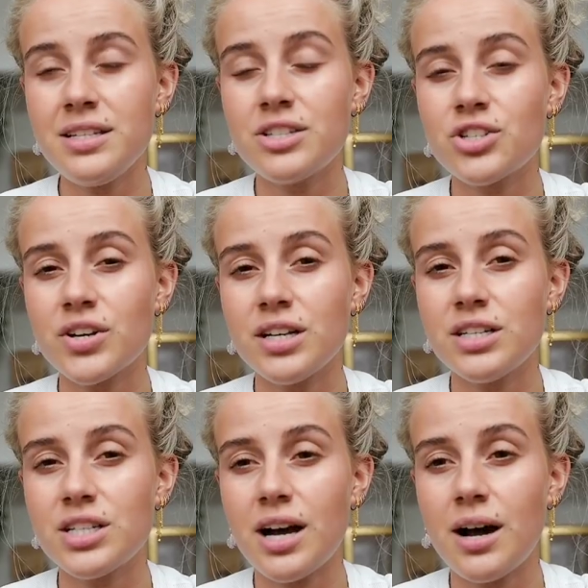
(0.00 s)
it
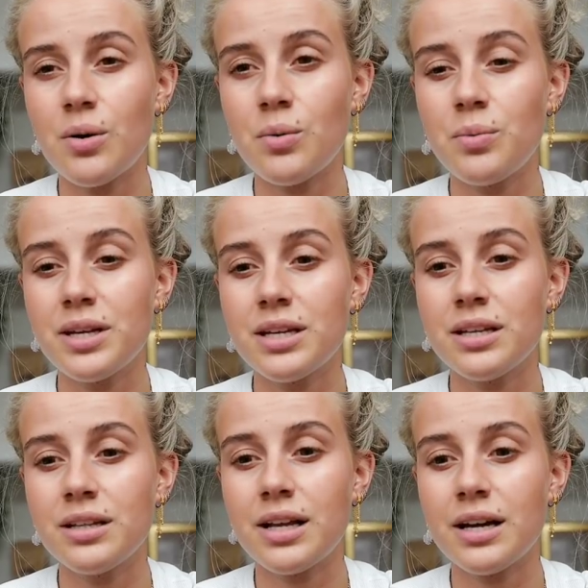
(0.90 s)
strange how we
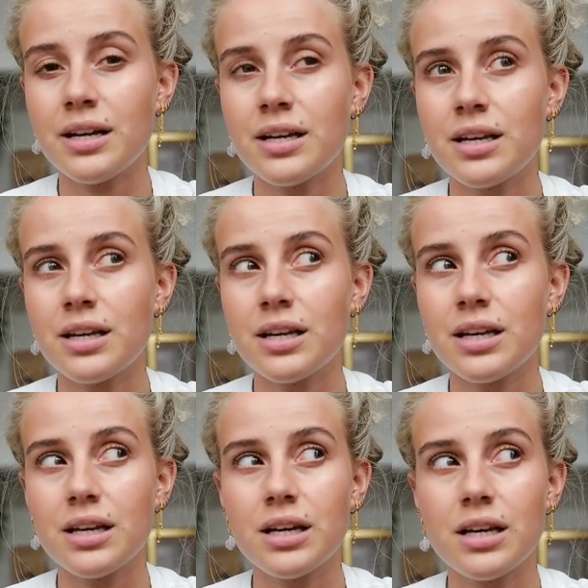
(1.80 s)
can, like,
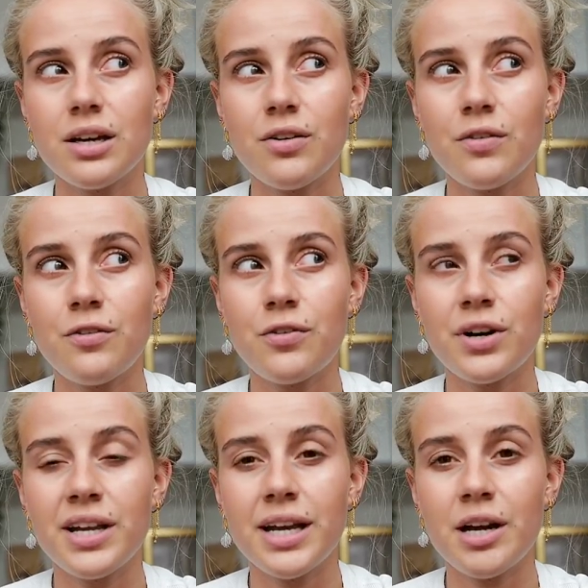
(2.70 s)

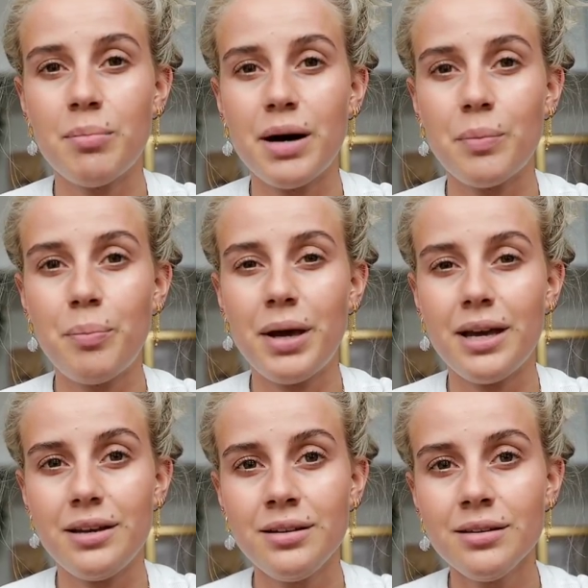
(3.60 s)
forget about
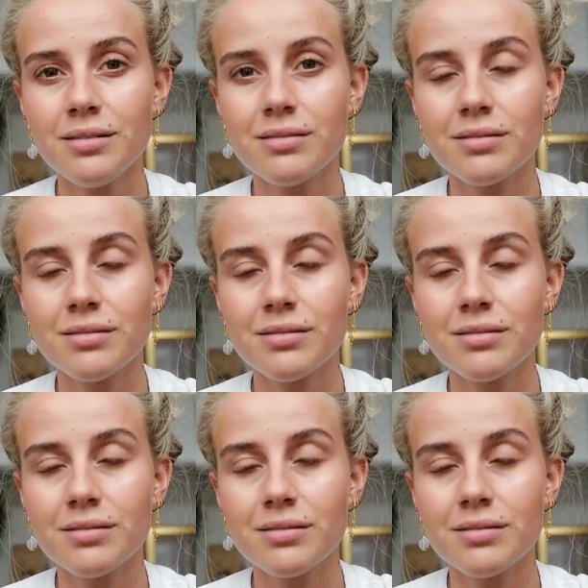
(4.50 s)
pain?